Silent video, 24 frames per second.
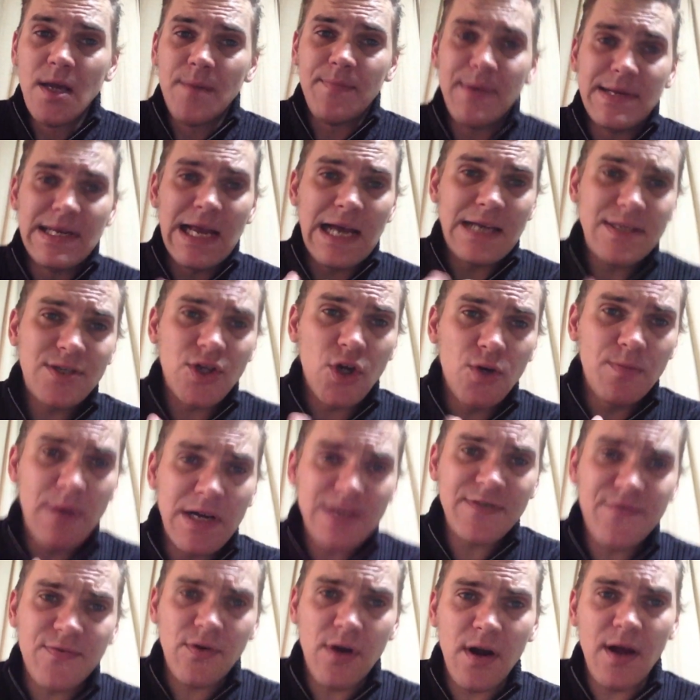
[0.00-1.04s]
But not so
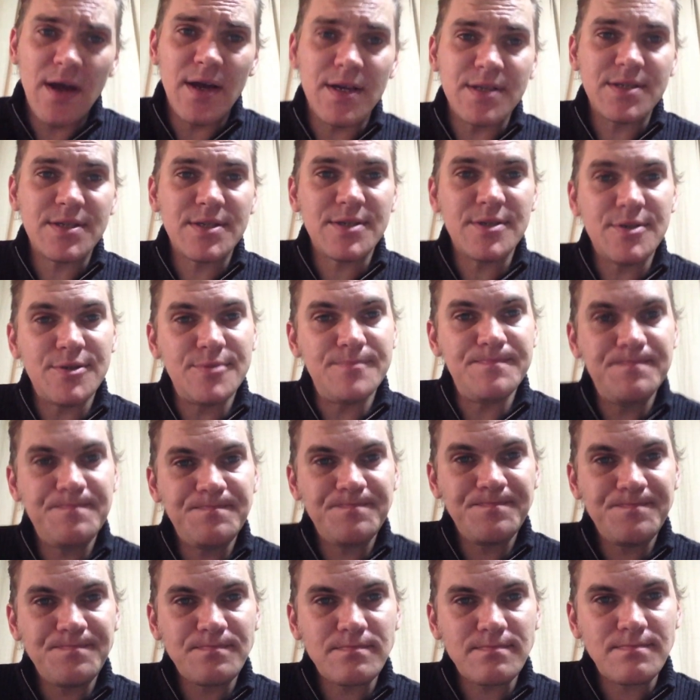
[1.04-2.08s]
much for us,
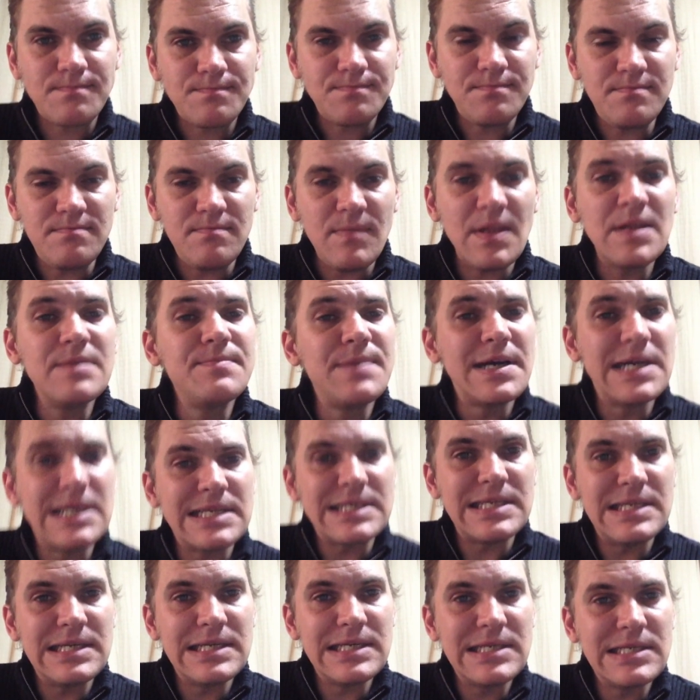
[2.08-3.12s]

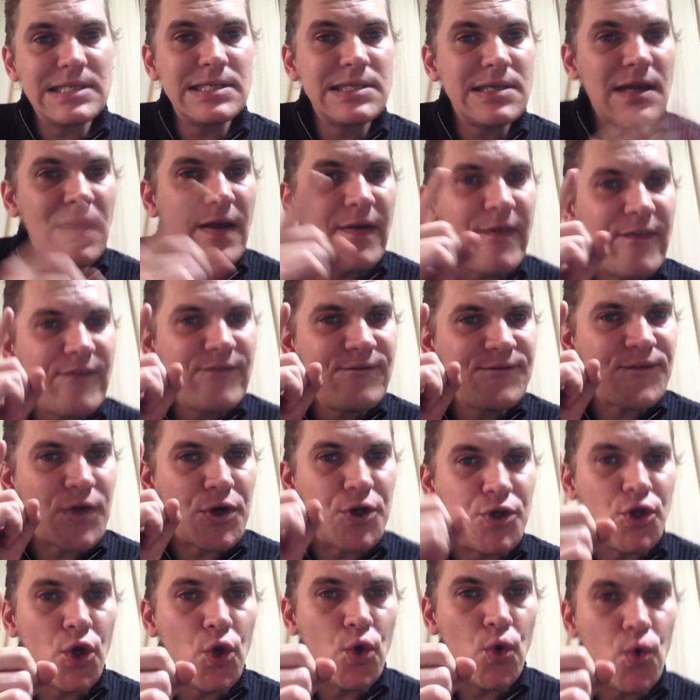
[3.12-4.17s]
but for
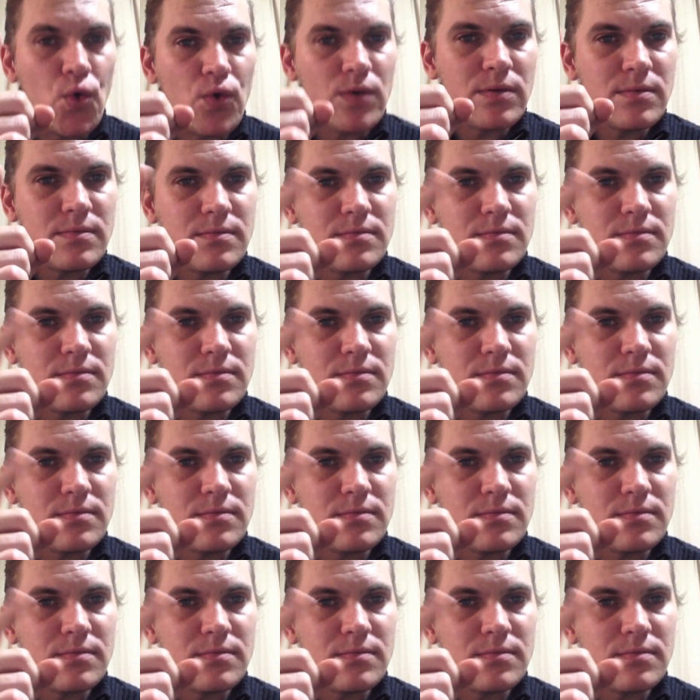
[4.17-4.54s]
you.